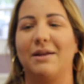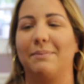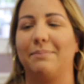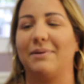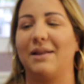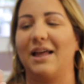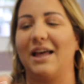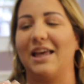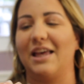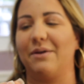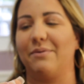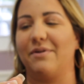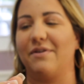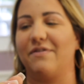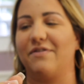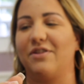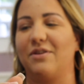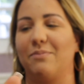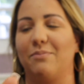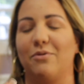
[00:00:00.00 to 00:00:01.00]
going to apply it
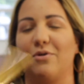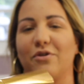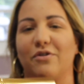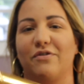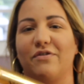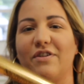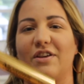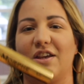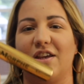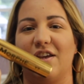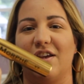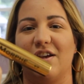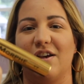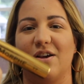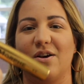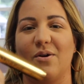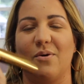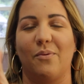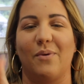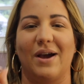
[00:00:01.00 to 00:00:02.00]
with the Morphe
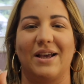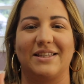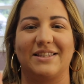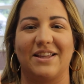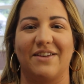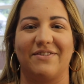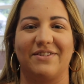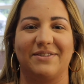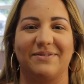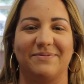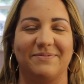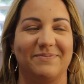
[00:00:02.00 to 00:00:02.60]
Y7.